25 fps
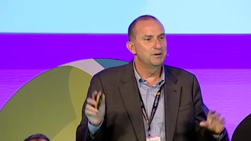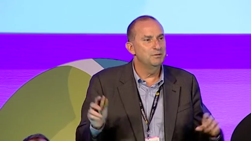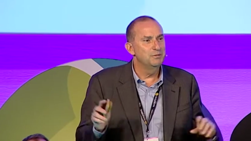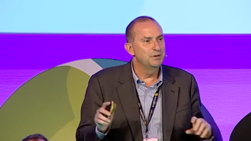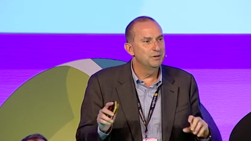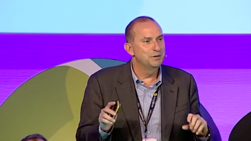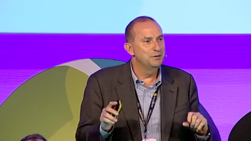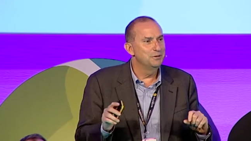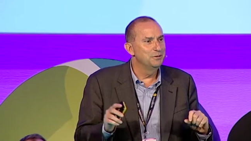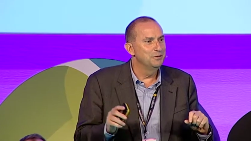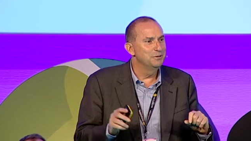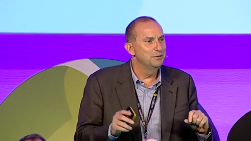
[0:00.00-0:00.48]

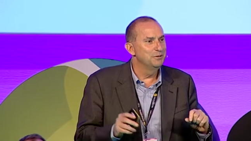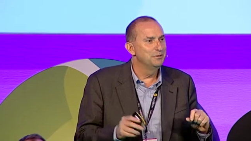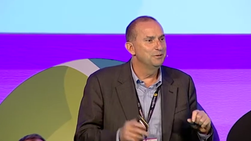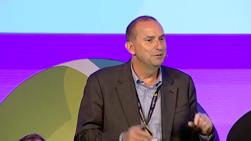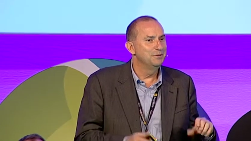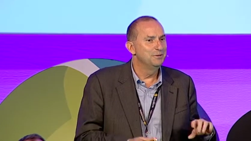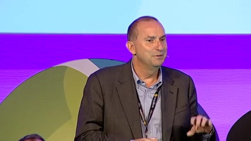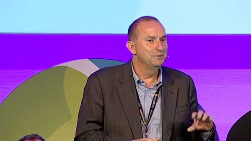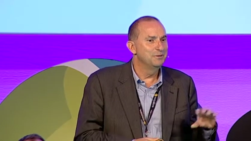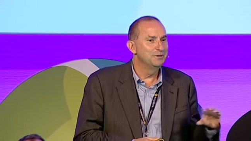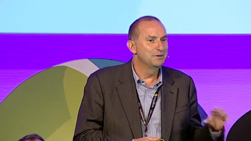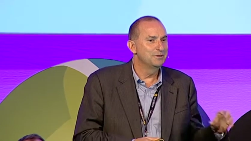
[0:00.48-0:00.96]
with Google
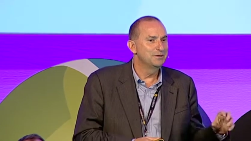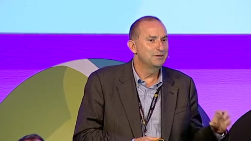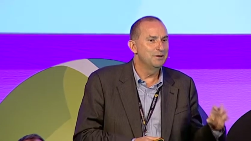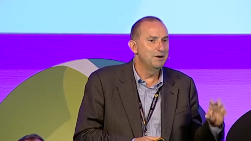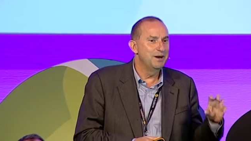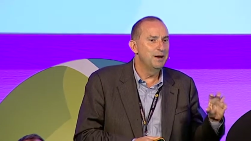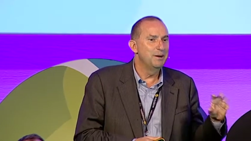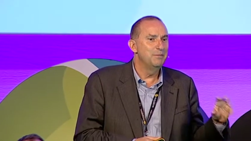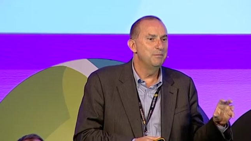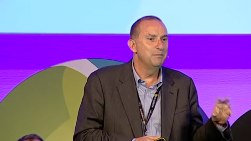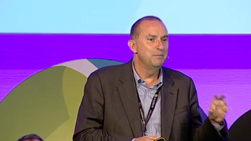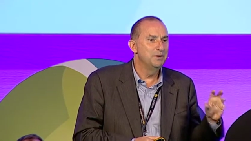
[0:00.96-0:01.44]
all the
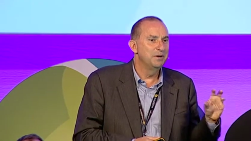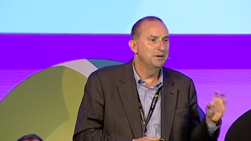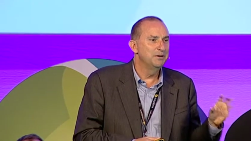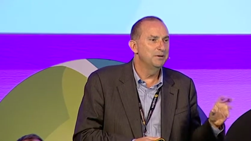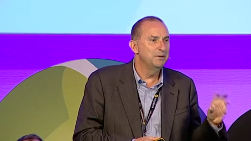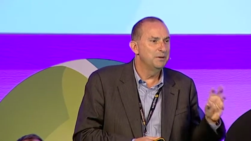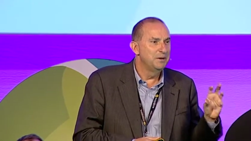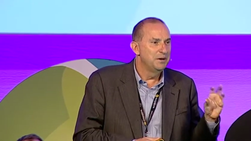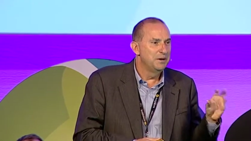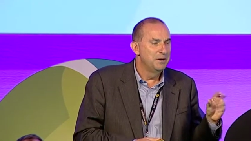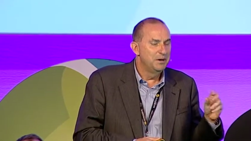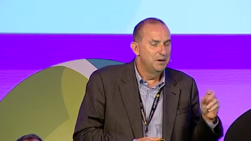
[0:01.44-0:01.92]
time, but
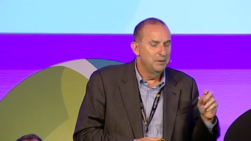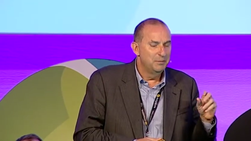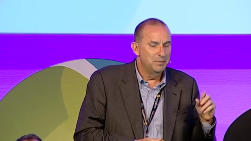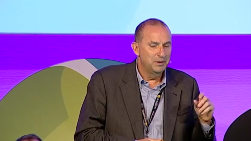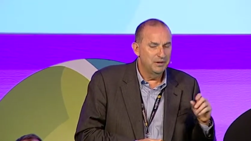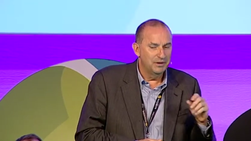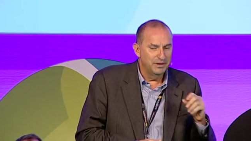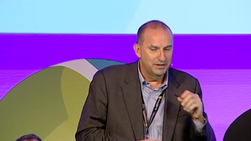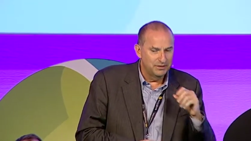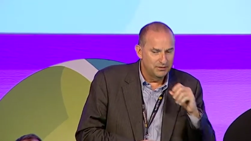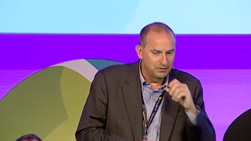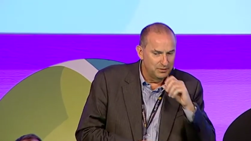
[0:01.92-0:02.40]

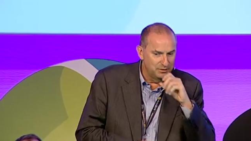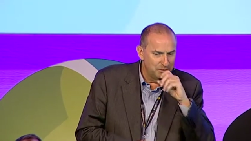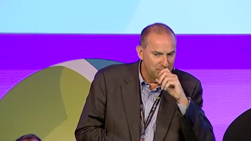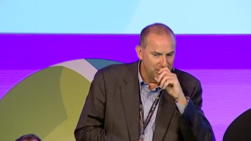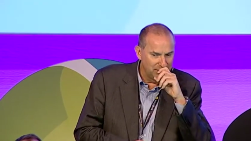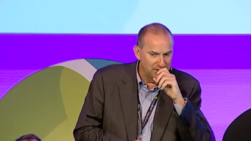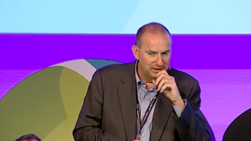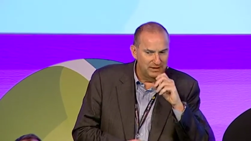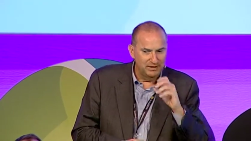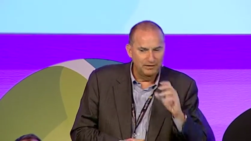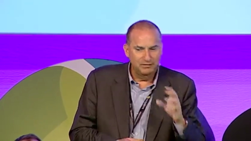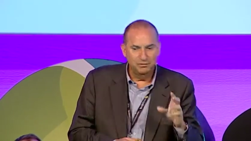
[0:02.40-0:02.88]
I do
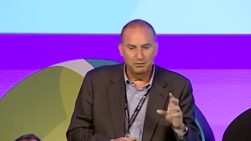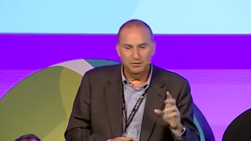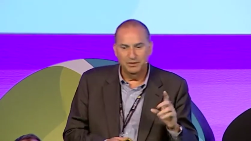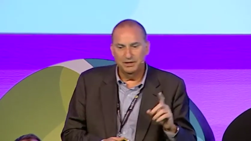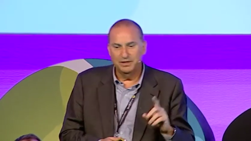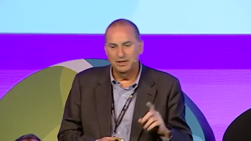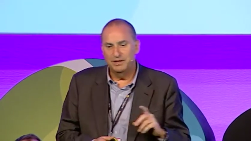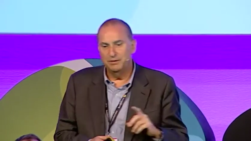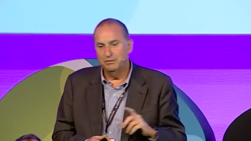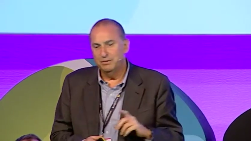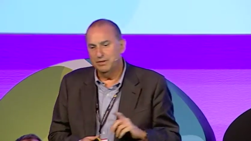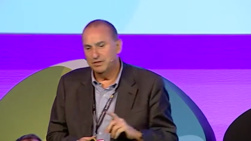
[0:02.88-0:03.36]
believe what
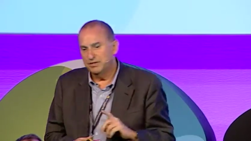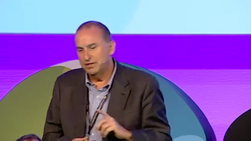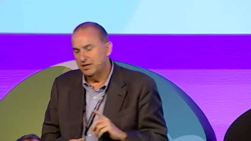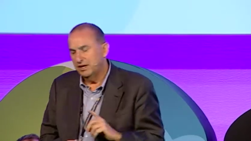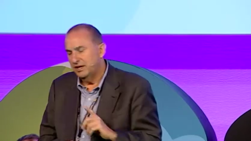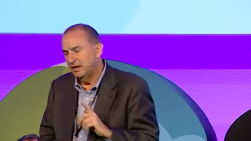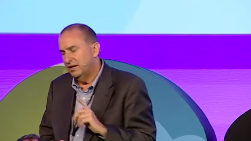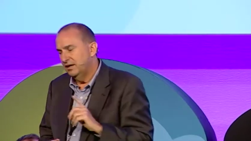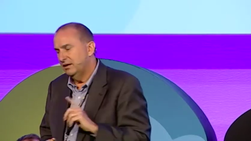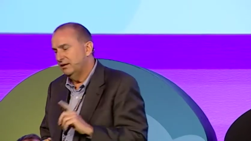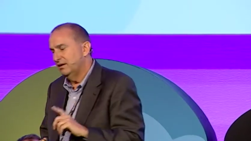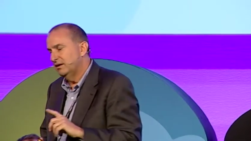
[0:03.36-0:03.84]
he was
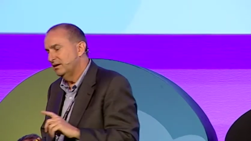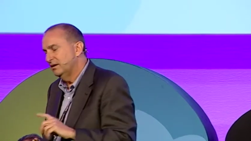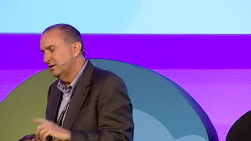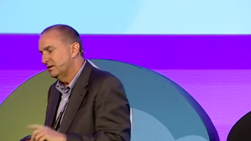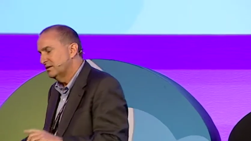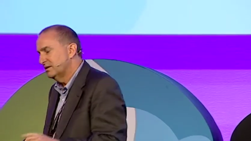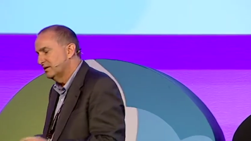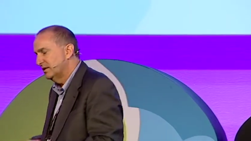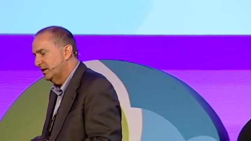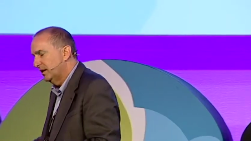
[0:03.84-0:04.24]
saying, that